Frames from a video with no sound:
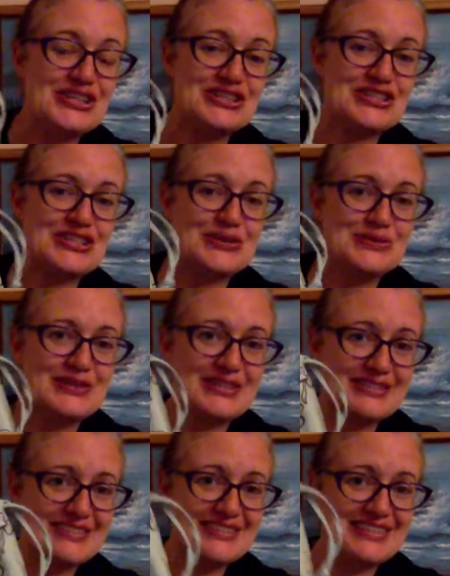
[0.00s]
So
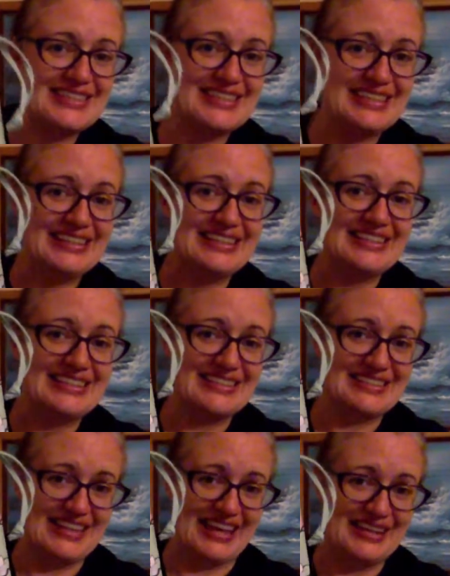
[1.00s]
this is the
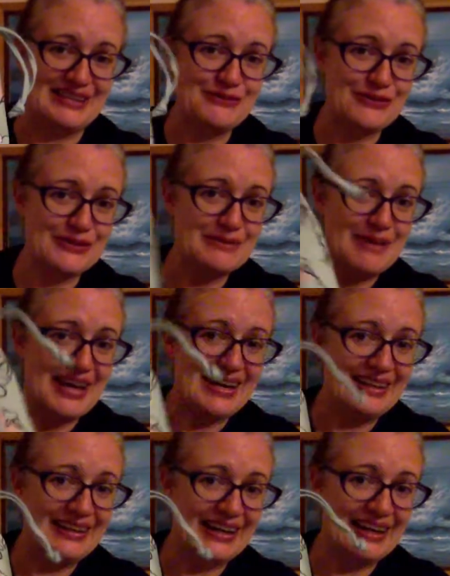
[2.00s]
design for the
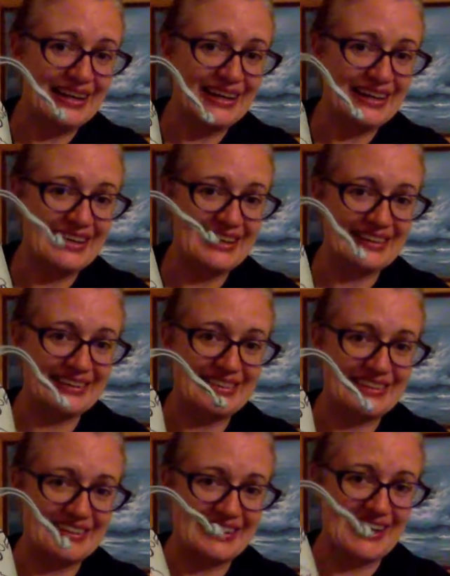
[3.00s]
bag, like
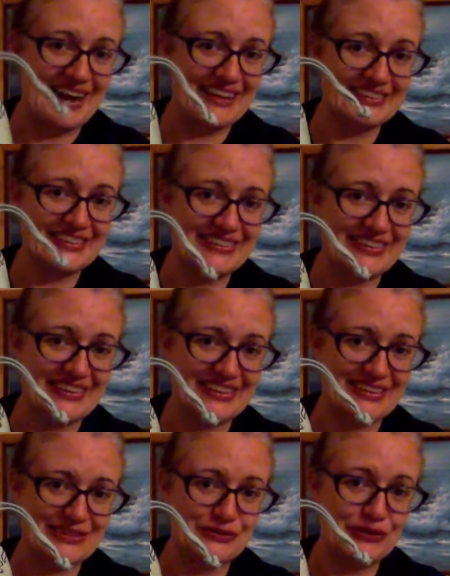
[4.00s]
the color and the
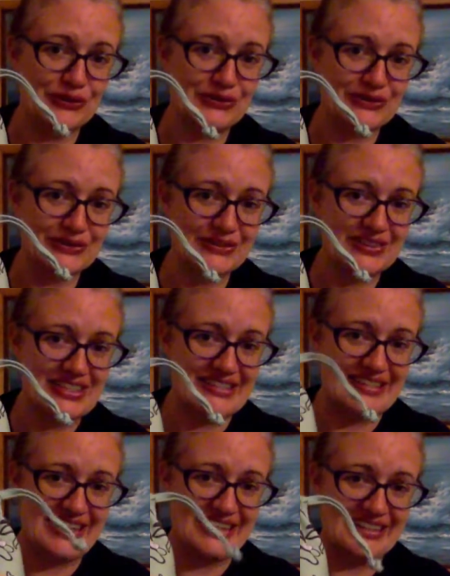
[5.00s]
little floral
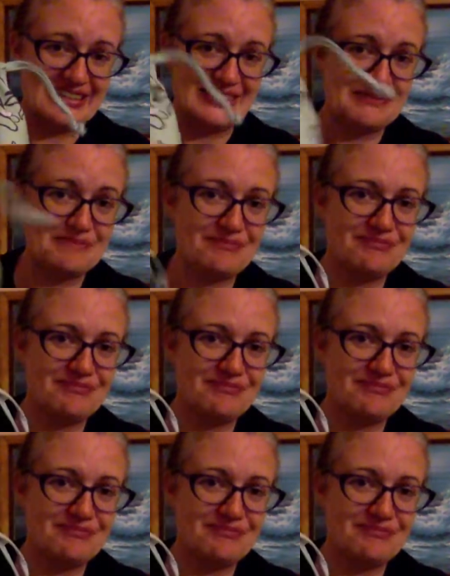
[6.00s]
design.